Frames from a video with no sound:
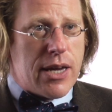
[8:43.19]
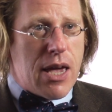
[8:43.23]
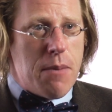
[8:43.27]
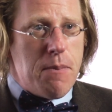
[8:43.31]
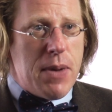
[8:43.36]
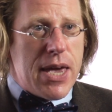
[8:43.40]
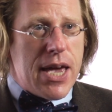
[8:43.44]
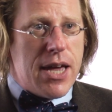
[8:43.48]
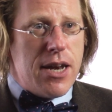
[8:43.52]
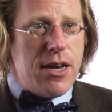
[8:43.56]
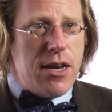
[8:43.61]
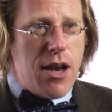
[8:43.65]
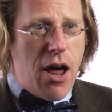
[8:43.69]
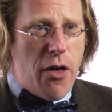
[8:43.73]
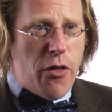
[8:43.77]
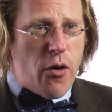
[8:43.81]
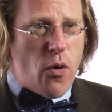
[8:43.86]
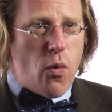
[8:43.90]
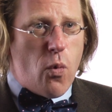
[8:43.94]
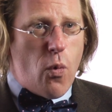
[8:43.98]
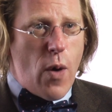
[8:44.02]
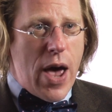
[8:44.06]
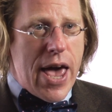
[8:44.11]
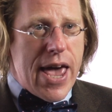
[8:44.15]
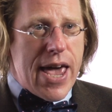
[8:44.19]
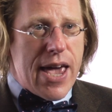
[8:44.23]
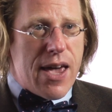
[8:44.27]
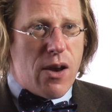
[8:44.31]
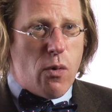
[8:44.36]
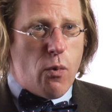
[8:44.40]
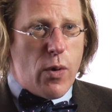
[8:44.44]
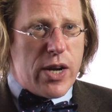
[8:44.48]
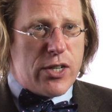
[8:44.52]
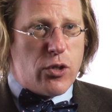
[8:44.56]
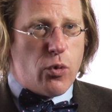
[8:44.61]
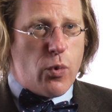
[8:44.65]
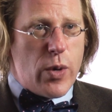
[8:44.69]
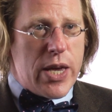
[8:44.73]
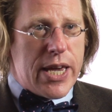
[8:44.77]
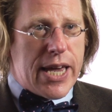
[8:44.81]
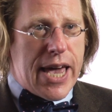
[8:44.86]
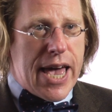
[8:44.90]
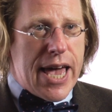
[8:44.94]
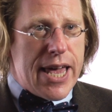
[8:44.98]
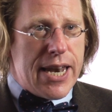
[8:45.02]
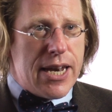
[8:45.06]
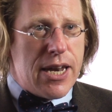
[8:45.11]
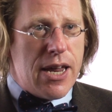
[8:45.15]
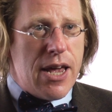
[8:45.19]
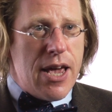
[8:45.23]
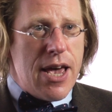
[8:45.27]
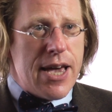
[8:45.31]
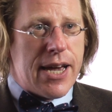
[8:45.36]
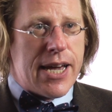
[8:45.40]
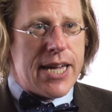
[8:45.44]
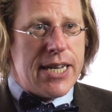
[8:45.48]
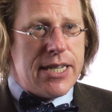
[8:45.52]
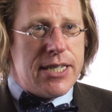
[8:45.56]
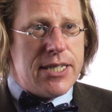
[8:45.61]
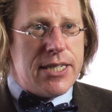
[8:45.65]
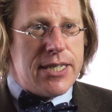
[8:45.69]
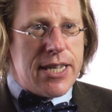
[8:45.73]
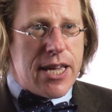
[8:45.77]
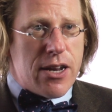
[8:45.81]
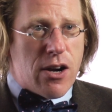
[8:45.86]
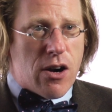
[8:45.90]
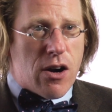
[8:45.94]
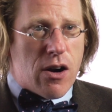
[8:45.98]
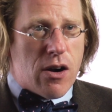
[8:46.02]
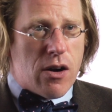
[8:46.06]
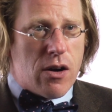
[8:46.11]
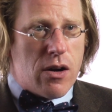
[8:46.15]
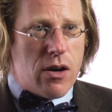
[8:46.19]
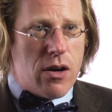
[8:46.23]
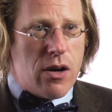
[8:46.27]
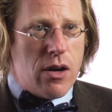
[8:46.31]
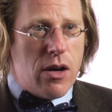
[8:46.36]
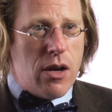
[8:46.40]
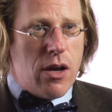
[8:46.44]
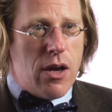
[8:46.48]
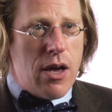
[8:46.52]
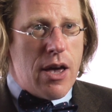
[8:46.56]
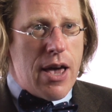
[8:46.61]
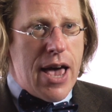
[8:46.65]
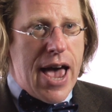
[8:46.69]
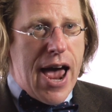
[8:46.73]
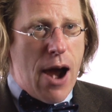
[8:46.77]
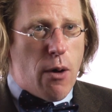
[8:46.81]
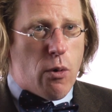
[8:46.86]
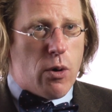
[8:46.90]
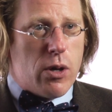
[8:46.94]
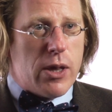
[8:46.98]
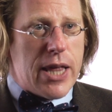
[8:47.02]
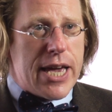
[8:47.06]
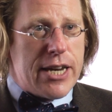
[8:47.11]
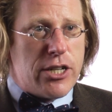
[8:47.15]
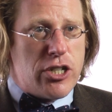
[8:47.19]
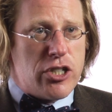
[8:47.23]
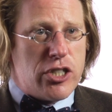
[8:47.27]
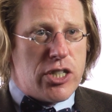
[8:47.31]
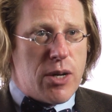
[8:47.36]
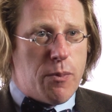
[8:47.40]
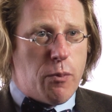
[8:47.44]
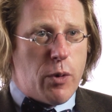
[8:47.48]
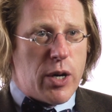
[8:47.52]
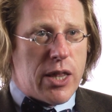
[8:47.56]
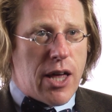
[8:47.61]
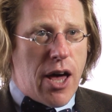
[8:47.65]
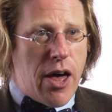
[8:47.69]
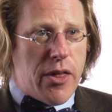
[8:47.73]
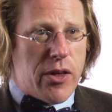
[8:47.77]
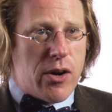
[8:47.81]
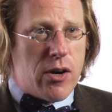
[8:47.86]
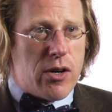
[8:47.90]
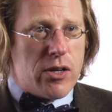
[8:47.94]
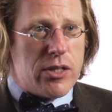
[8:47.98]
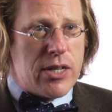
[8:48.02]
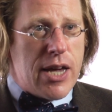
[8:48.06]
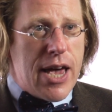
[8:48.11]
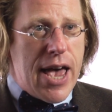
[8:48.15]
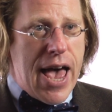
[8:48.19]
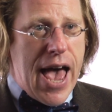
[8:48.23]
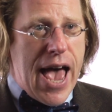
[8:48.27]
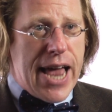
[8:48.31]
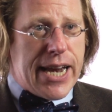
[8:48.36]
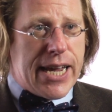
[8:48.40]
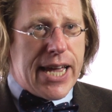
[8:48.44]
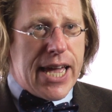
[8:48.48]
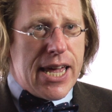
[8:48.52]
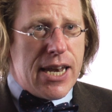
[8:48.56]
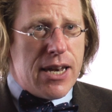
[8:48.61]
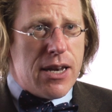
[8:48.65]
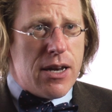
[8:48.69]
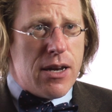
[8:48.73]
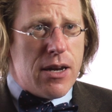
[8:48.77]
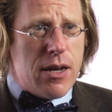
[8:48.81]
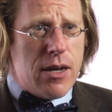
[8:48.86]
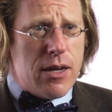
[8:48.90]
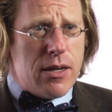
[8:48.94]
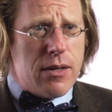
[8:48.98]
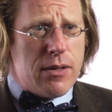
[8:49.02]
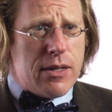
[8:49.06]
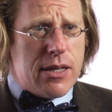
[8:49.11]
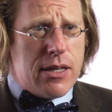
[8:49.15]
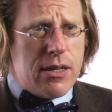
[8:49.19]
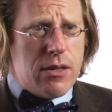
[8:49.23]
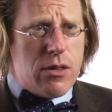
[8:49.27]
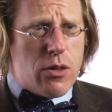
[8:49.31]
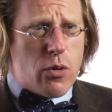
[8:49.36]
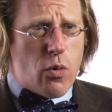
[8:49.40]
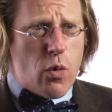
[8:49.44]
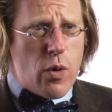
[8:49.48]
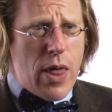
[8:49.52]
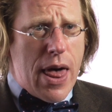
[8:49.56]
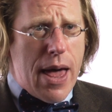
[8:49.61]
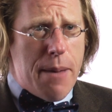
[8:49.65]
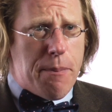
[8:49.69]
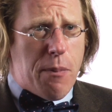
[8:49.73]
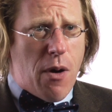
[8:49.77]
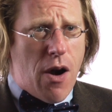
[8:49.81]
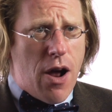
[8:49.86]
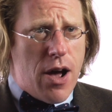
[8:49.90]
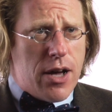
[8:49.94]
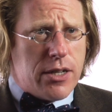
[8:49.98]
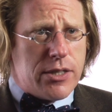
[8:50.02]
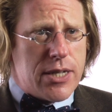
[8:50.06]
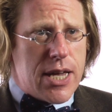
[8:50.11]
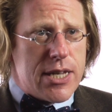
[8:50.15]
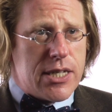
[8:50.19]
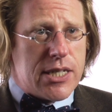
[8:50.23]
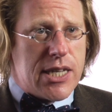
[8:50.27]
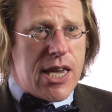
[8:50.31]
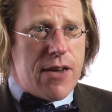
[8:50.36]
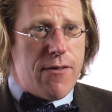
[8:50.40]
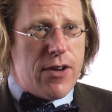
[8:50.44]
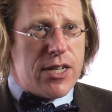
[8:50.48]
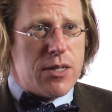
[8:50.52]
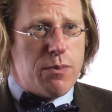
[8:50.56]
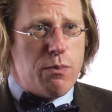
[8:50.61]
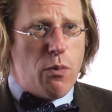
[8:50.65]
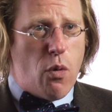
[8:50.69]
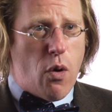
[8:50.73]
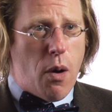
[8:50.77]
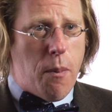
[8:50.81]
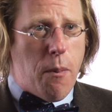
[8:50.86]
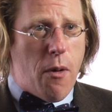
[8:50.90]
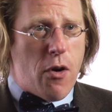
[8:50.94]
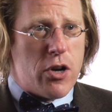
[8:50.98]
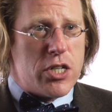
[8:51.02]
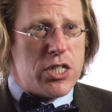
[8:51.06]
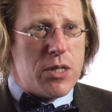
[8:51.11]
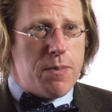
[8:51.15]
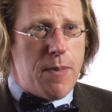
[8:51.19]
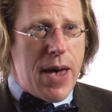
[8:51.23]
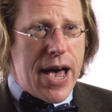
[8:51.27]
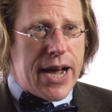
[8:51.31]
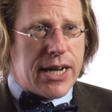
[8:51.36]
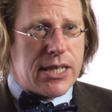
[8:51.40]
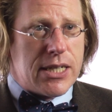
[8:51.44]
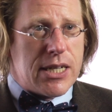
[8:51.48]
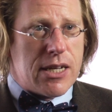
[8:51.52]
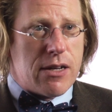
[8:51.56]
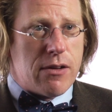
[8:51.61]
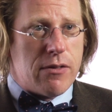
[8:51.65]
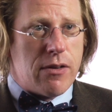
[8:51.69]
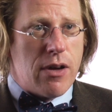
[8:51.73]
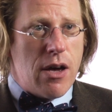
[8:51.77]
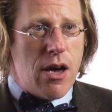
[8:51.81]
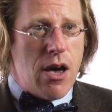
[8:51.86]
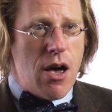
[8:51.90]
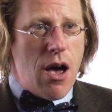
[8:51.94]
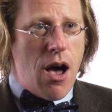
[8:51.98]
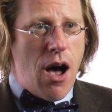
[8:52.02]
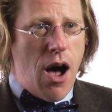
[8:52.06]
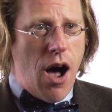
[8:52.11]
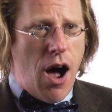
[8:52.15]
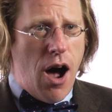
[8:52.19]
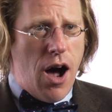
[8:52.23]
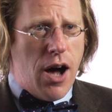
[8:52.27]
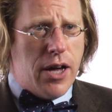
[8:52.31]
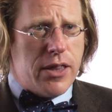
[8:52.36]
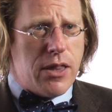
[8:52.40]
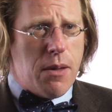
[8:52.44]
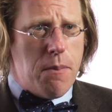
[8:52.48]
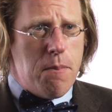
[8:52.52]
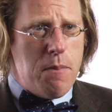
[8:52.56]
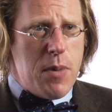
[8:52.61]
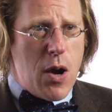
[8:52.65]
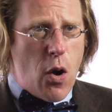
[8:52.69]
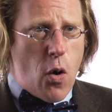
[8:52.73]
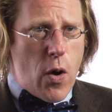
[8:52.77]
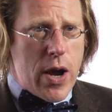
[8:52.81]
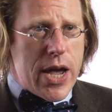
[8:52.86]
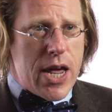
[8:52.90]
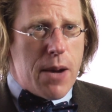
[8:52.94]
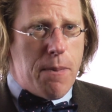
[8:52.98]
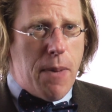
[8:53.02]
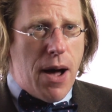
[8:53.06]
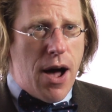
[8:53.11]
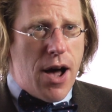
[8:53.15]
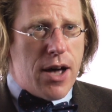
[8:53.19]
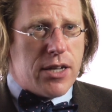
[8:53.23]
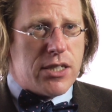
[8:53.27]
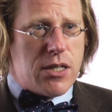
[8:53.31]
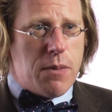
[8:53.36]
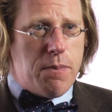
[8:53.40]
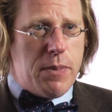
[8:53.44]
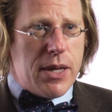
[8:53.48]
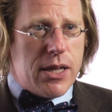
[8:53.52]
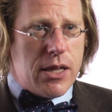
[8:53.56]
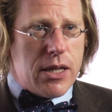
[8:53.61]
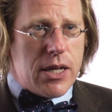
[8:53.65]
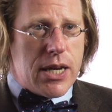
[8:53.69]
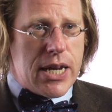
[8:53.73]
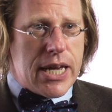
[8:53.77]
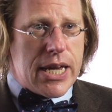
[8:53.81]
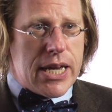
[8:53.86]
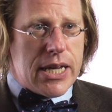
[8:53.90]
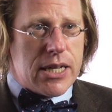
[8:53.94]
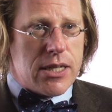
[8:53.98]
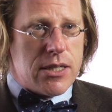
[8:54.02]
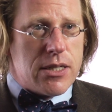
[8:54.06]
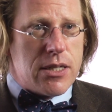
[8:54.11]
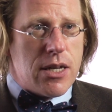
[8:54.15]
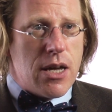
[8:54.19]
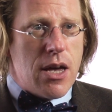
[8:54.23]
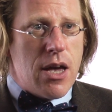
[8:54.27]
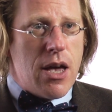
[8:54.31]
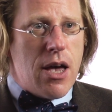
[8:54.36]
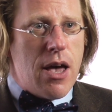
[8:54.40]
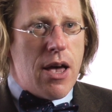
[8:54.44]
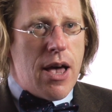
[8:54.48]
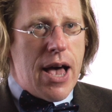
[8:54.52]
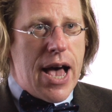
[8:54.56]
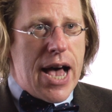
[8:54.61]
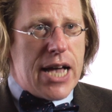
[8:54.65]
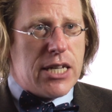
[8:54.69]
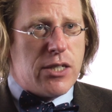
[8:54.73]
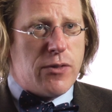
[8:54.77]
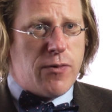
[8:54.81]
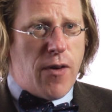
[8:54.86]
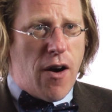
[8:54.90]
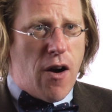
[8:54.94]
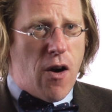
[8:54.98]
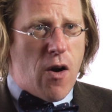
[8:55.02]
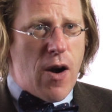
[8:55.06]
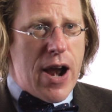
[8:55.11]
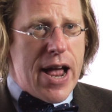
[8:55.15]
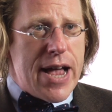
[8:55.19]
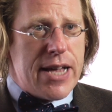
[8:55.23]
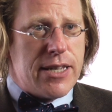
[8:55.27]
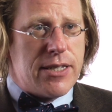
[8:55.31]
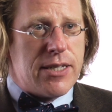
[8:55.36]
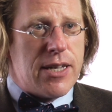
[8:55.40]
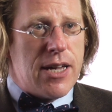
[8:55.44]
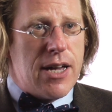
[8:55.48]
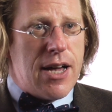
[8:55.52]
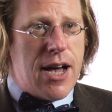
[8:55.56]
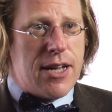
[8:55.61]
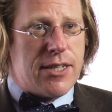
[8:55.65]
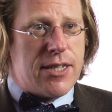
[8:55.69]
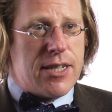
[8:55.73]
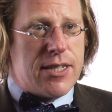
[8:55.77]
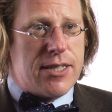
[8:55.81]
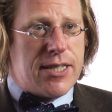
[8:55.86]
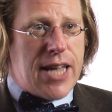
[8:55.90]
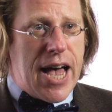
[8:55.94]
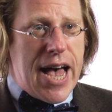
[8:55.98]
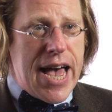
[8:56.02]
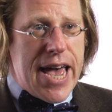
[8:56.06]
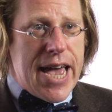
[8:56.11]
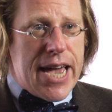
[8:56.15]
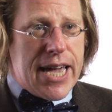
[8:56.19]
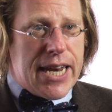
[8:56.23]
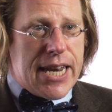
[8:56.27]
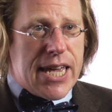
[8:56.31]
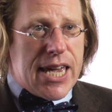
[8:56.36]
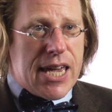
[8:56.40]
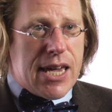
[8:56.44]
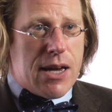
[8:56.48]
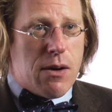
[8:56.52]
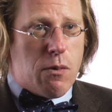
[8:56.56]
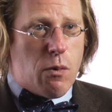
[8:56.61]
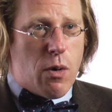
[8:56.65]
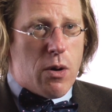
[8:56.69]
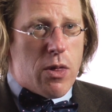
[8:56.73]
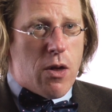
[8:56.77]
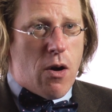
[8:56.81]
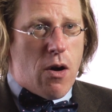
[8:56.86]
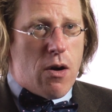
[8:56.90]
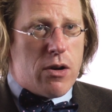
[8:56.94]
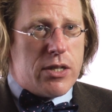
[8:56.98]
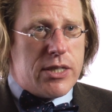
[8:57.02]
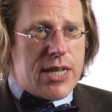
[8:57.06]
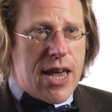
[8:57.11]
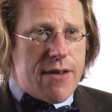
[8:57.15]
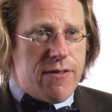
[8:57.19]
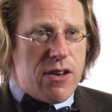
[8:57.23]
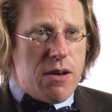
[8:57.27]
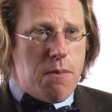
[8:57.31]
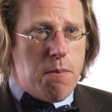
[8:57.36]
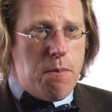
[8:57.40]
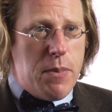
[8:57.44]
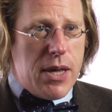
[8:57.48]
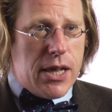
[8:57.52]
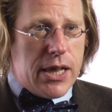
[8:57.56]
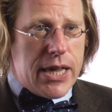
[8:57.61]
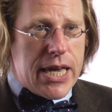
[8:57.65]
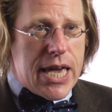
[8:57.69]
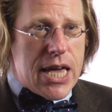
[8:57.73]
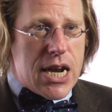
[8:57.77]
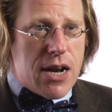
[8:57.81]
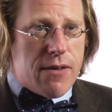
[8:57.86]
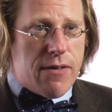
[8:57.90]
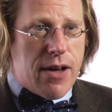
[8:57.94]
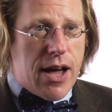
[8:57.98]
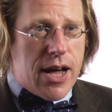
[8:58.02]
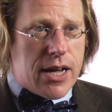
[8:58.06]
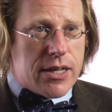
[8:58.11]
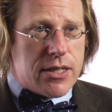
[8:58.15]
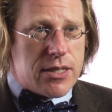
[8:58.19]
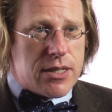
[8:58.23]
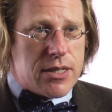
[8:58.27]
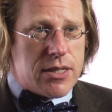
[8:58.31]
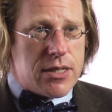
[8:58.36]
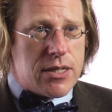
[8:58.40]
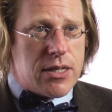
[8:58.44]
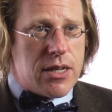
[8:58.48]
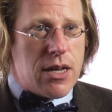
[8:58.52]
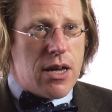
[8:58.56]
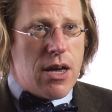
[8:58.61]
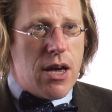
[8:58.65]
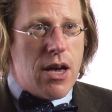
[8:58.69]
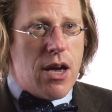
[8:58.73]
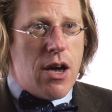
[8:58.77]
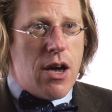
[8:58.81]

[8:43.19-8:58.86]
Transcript: can be another way in which we can consider our relationship with others, and can, through that process, give us more perspective on the myriad possibilities as far as a society where there are seven billion of us,